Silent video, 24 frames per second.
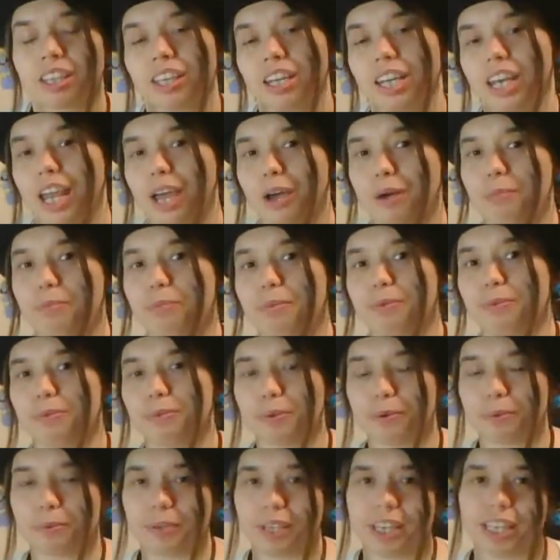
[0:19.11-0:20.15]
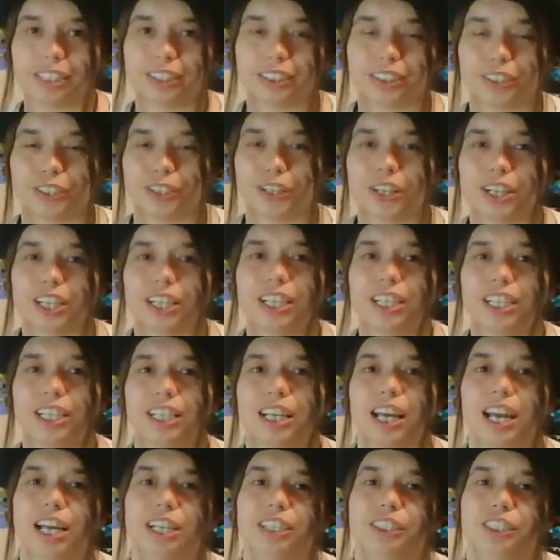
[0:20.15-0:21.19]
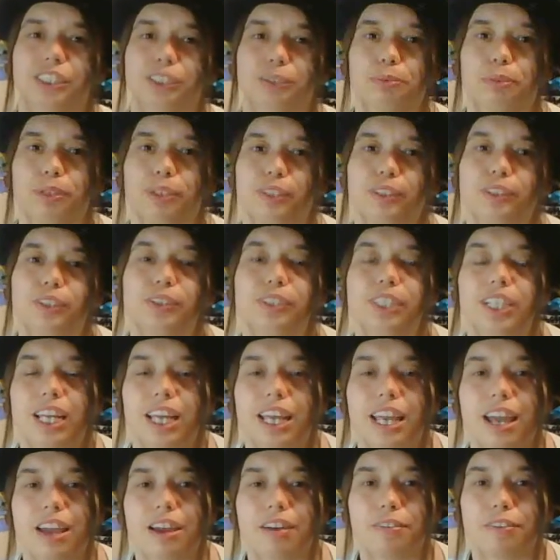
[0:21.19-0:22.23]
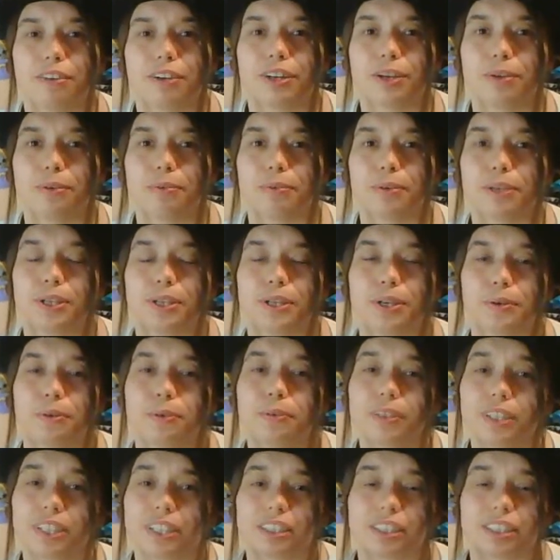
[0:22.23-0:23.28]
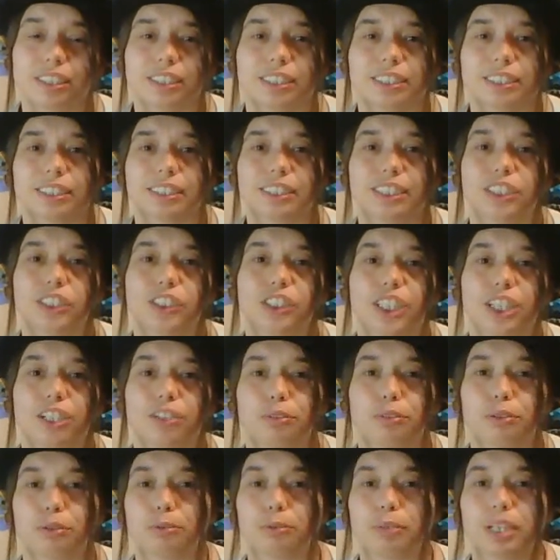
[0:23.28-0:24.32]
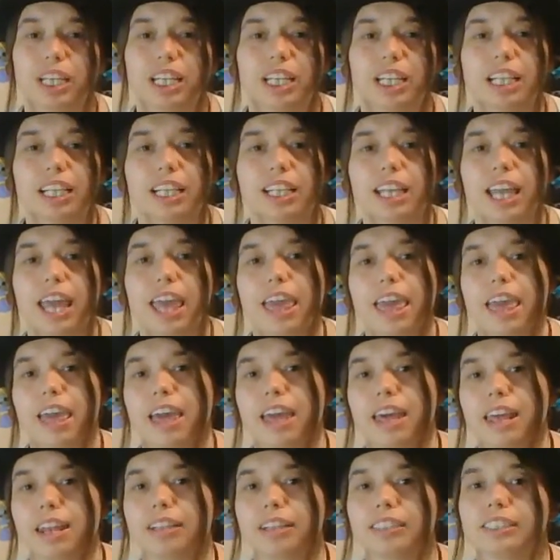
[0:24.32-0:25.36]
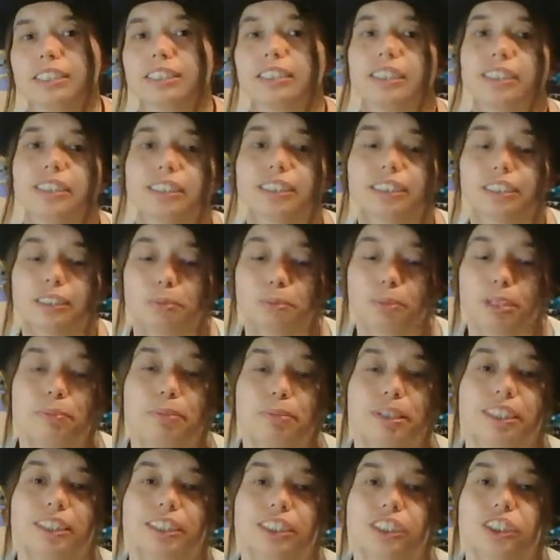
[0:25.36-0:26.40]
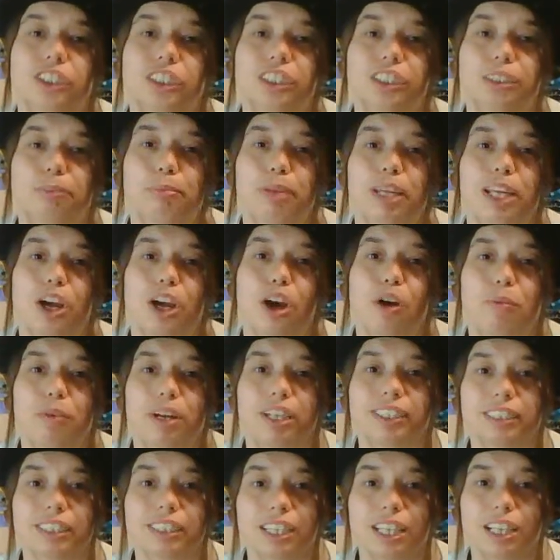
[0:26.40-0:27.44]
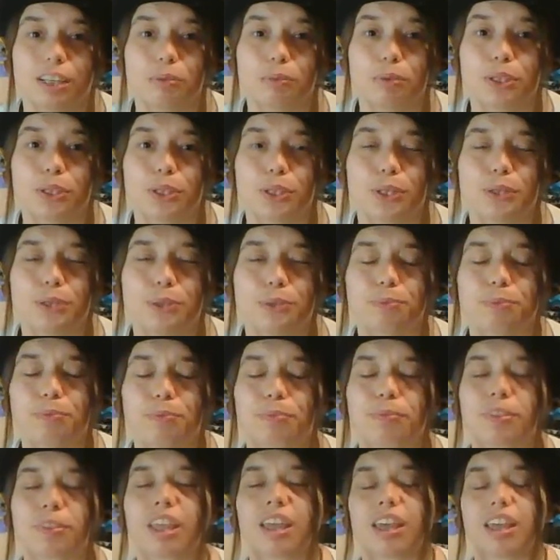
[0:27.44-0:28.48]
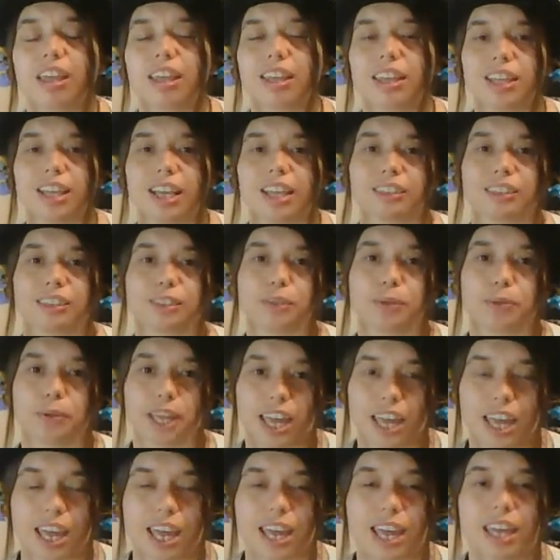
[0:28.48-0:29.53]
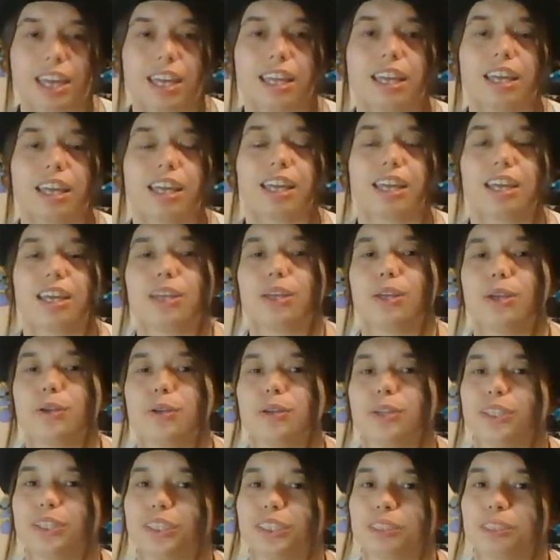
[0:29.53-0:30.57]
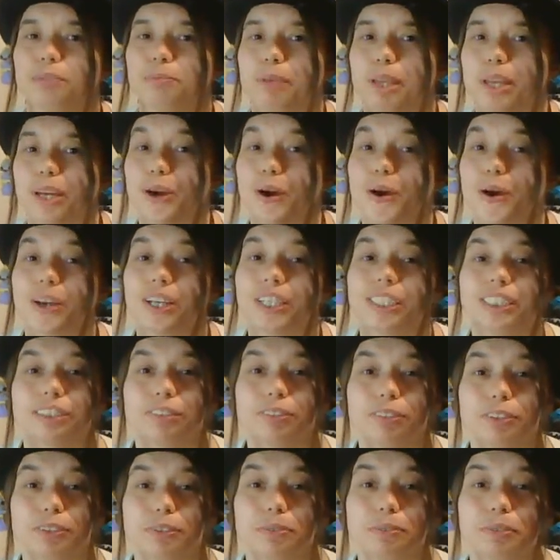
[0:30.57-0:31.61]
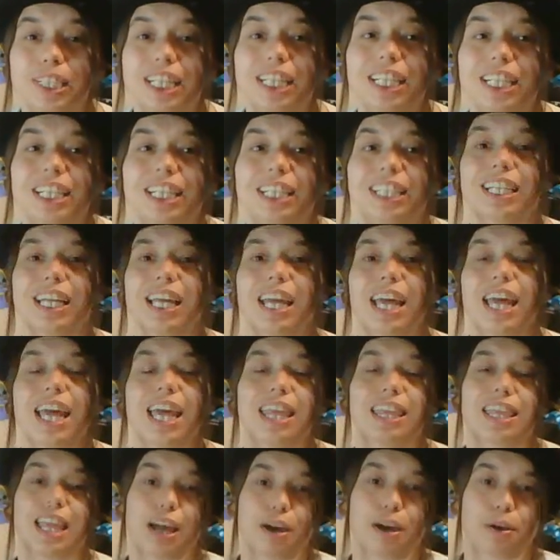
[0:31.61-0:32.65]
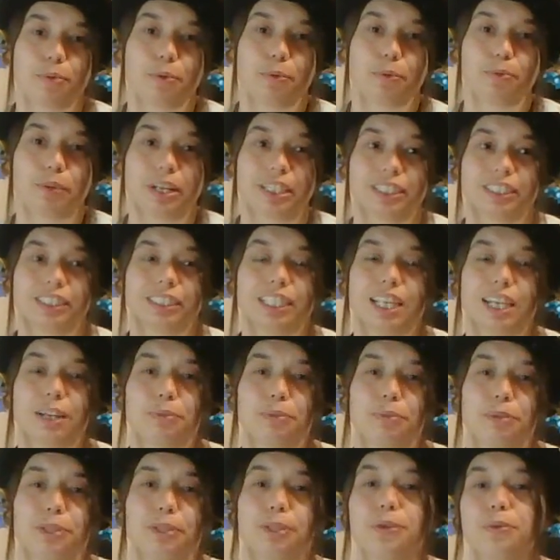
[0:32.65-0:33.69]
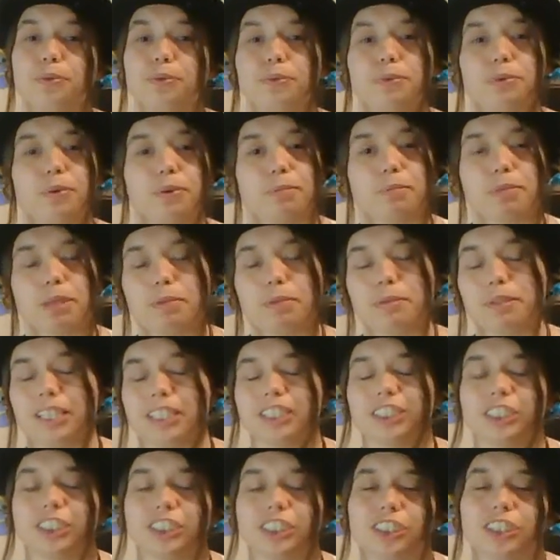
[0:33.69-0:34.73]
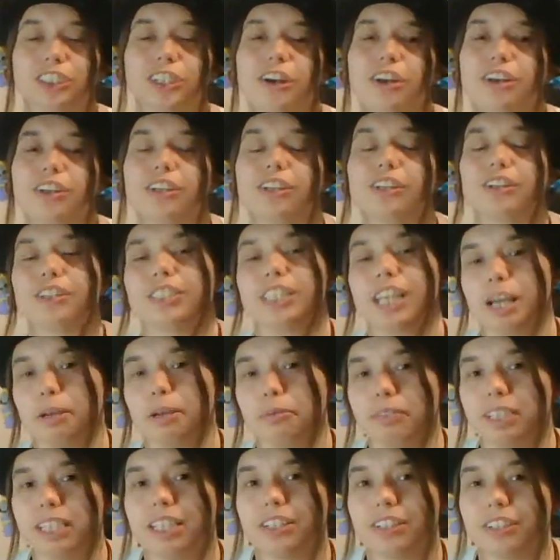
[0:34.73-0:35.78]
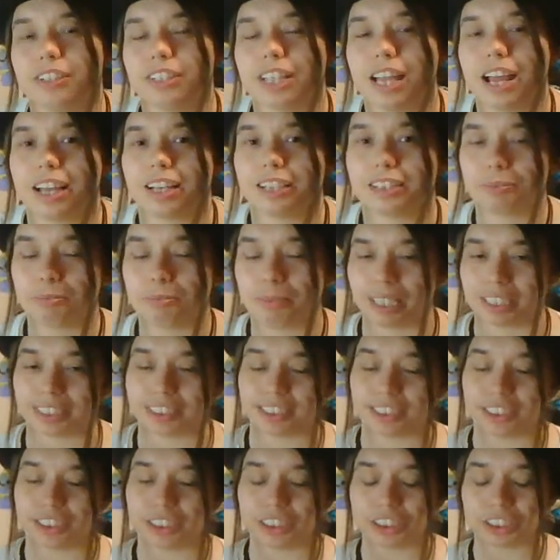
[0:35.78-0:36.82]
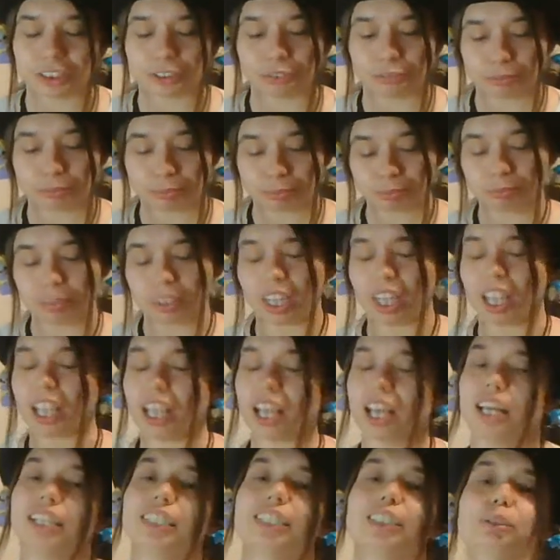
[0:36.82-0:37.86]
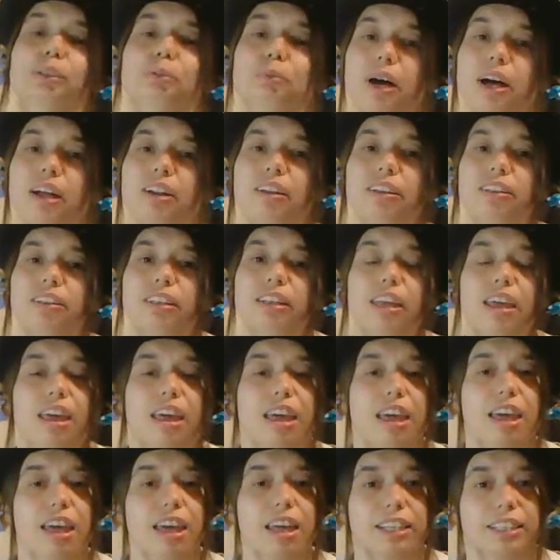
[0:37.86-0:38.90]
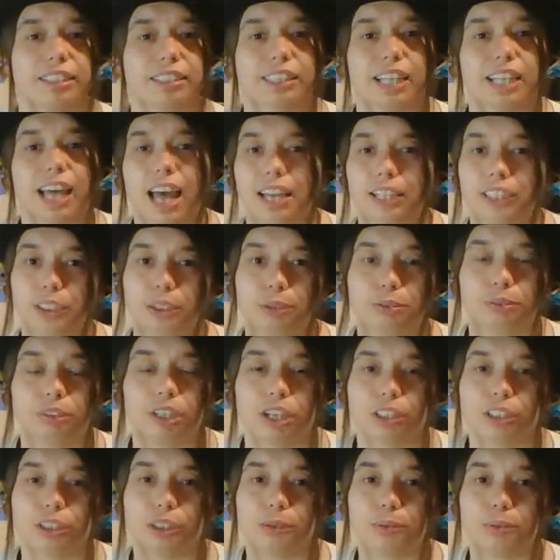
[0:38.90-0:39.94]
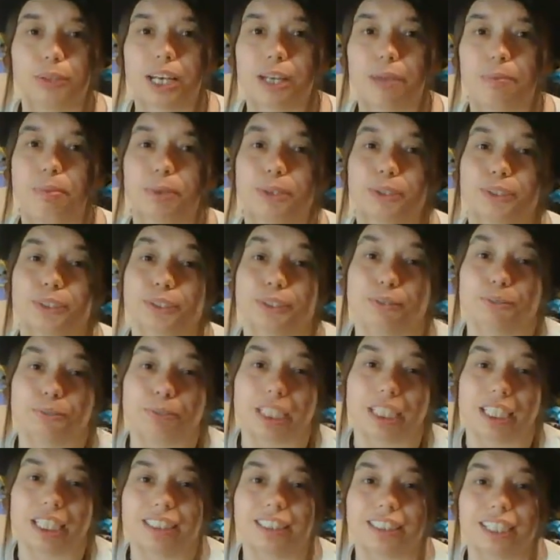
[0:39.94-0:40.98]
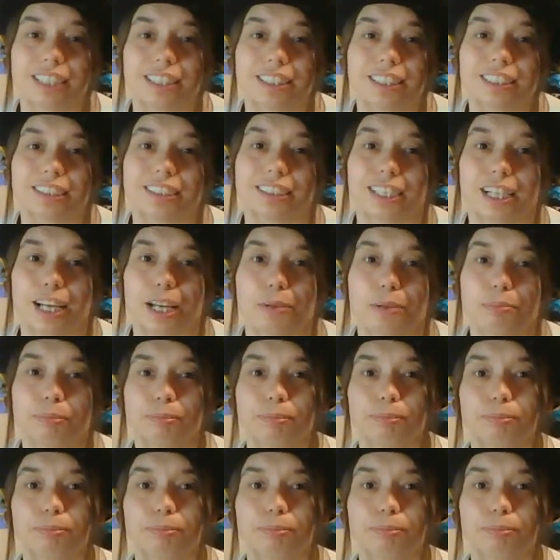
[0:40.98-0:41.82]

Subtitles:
Now, before we get started, I just wanted to let everyone know that this is a general reading, and if some of the messages may not resonate with you, and that's okay. You can just pick on a different reading that will resonate with you, or maybe it's just not your time to hear that message. As well as I do not do any personal readings at this time